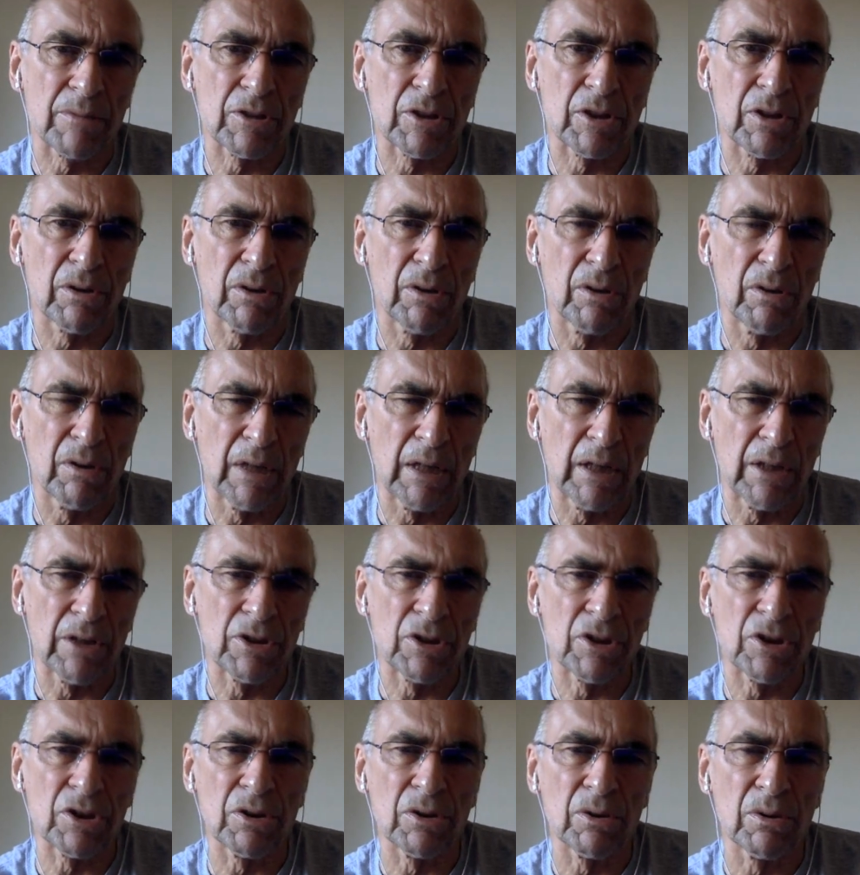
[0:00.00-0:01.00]
So you need
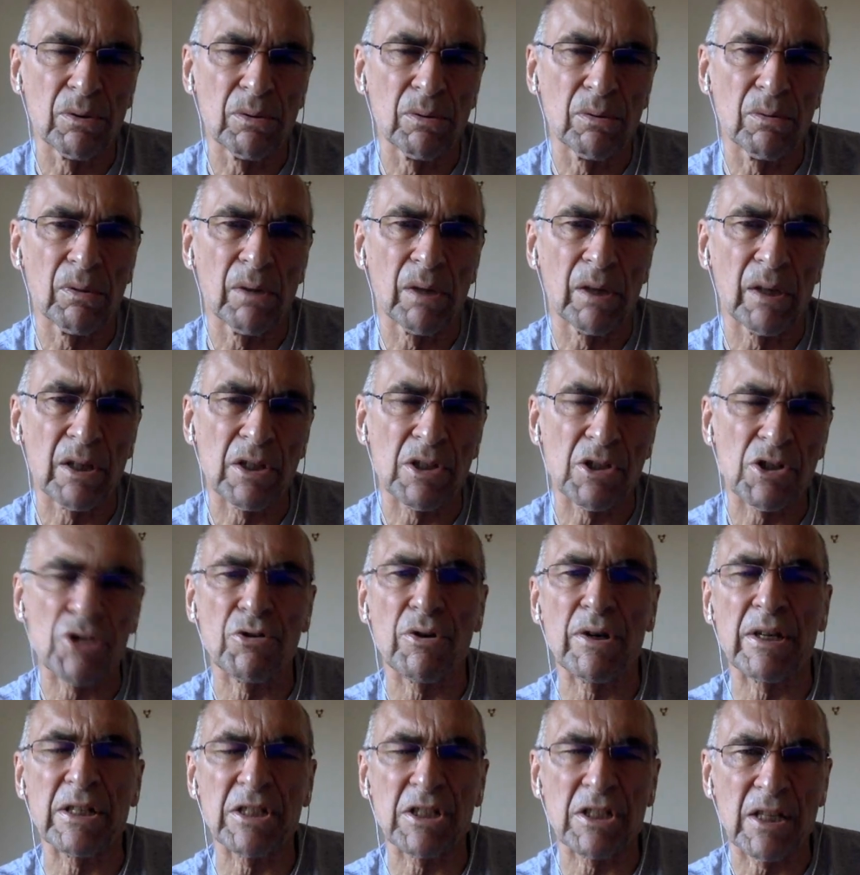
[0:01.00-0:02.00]
to
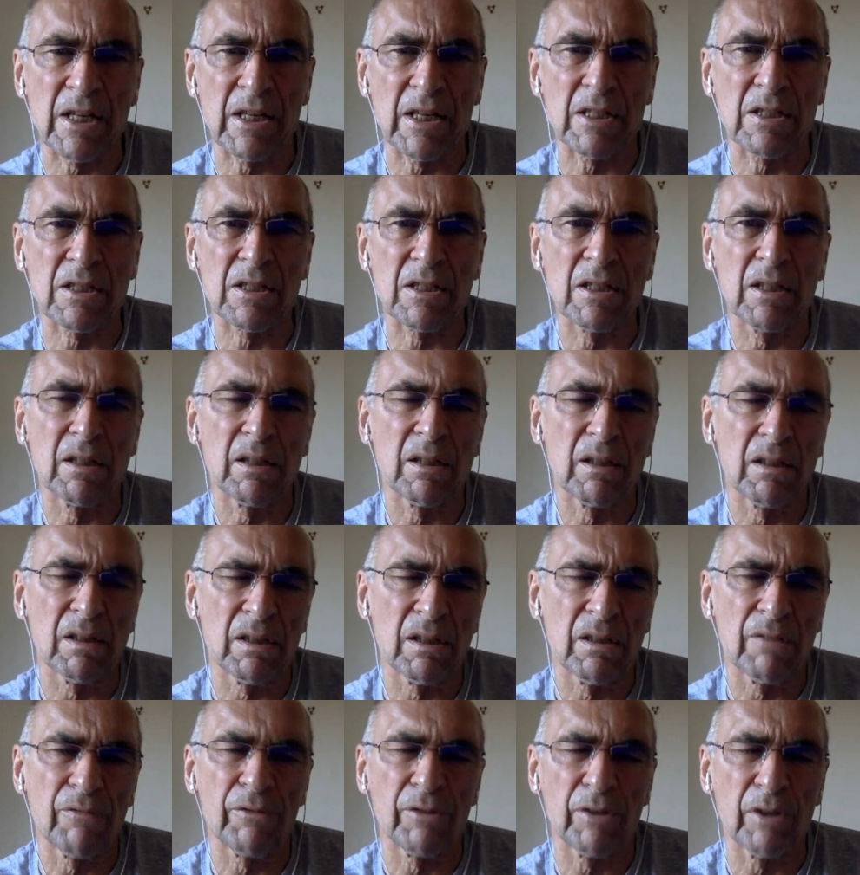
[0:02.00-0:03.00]
stress test it at
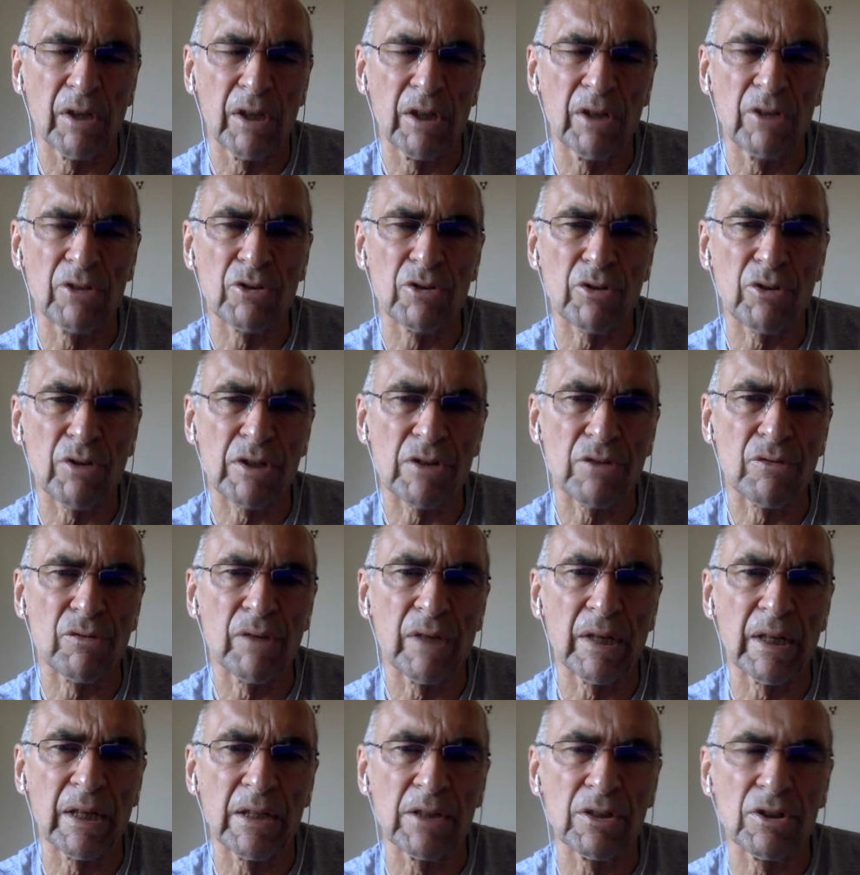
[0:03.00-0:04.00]
different interest
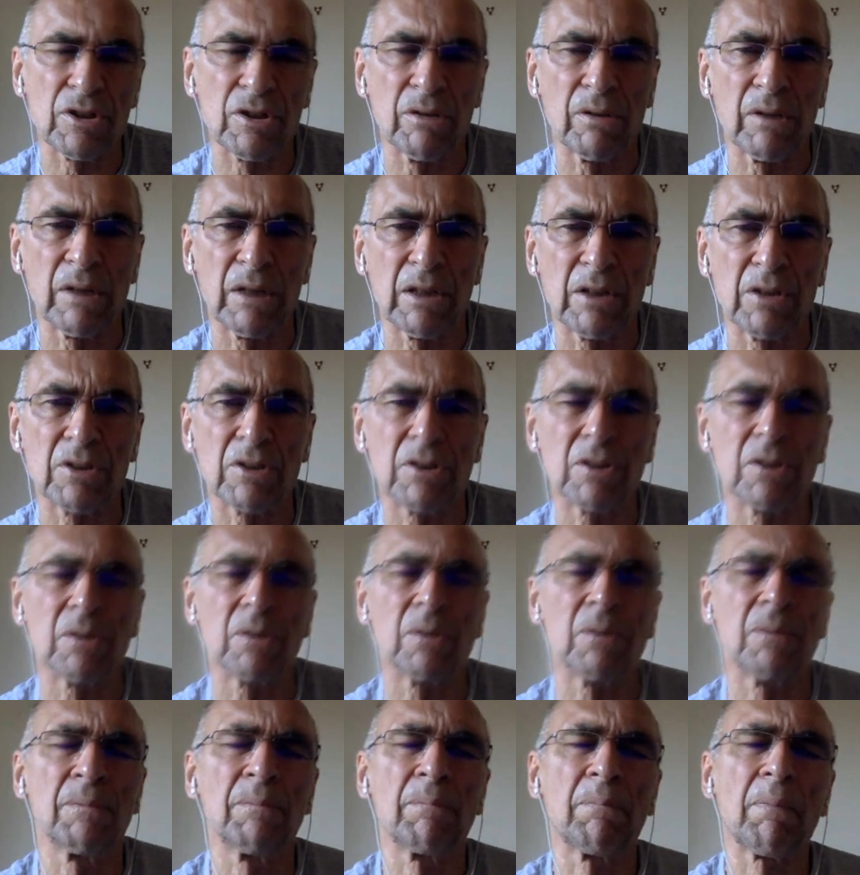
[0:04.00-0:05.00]
rates. You need
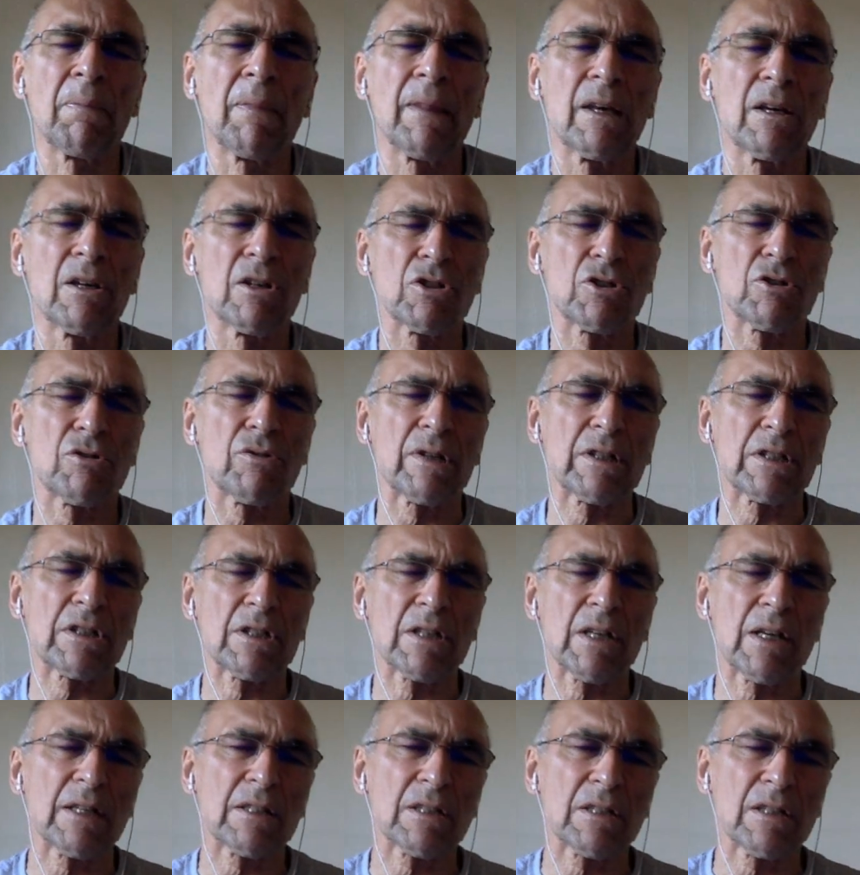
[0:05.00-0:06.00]
to stress
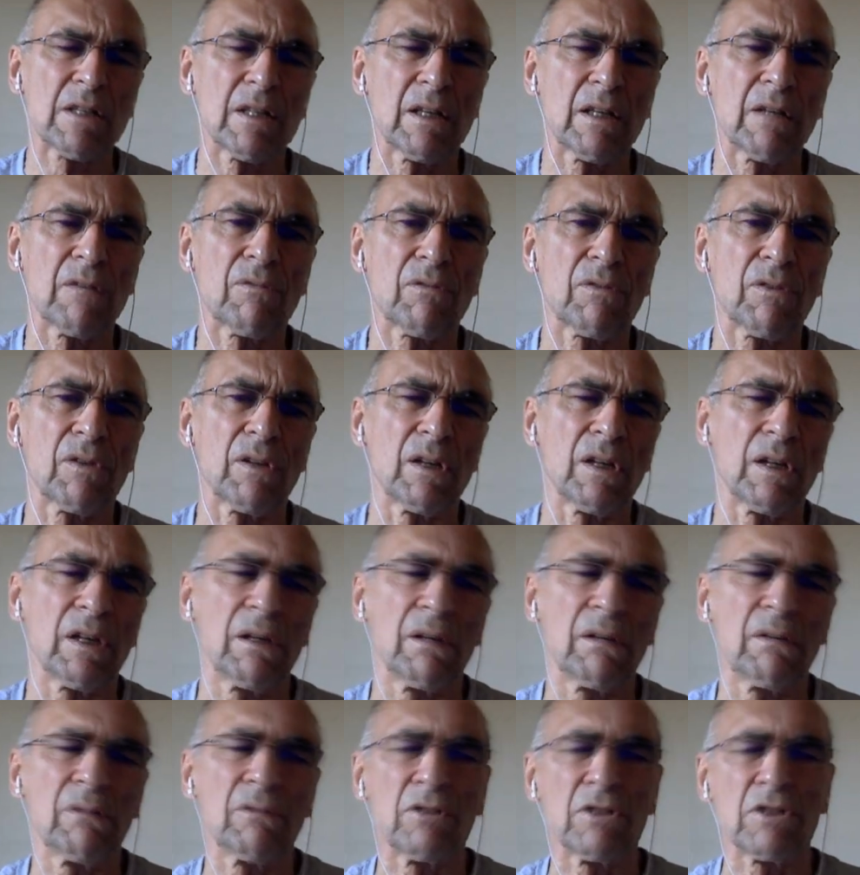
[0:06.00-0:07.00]
test it if
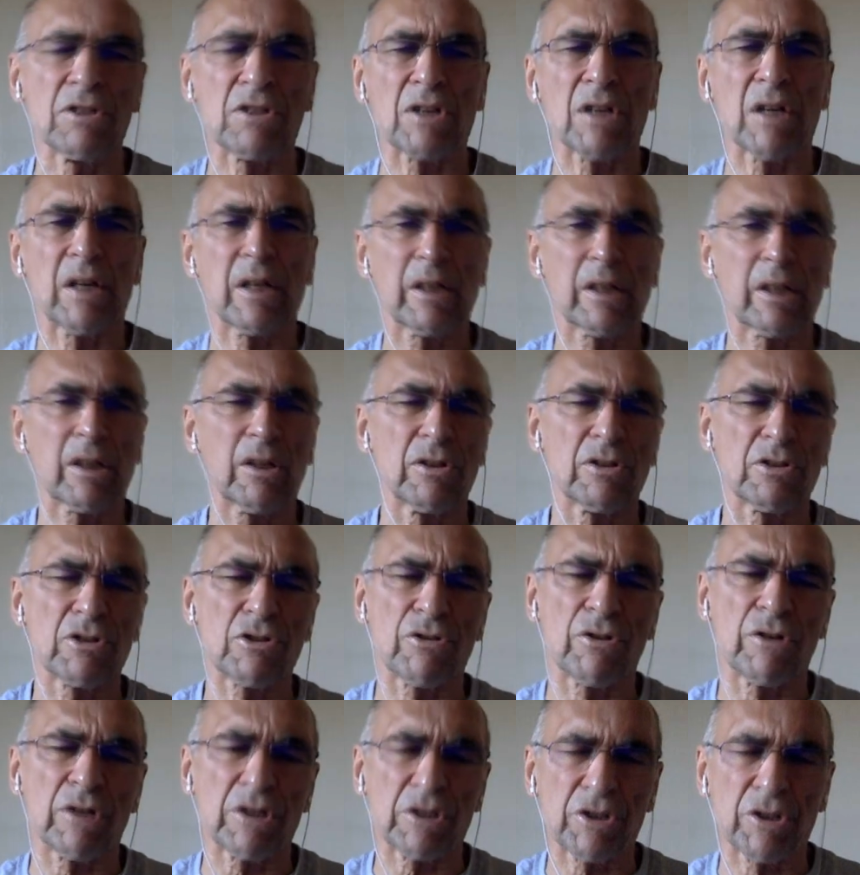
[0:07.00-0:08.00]
the design and
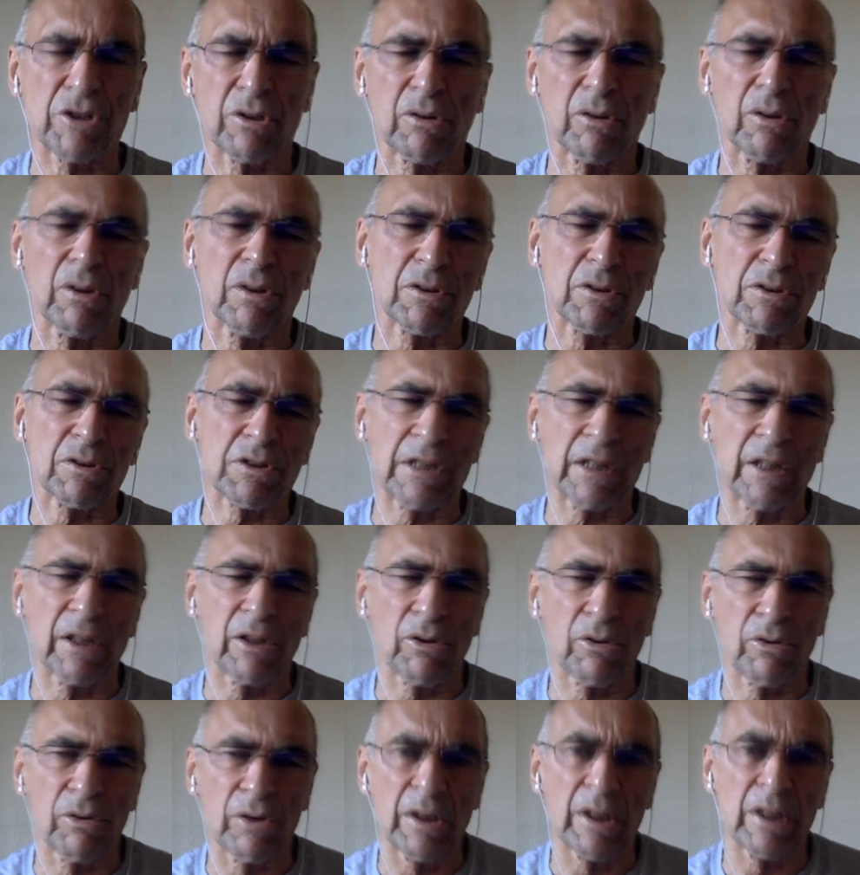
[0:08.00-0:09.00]
construction costs
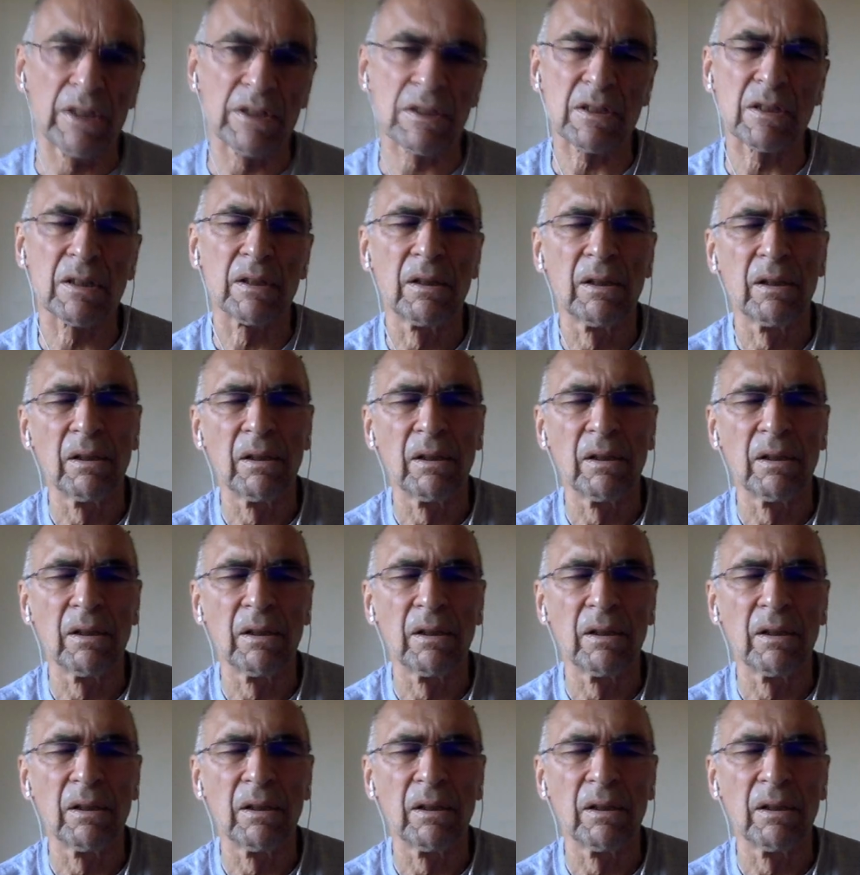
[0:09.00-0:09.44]
increase,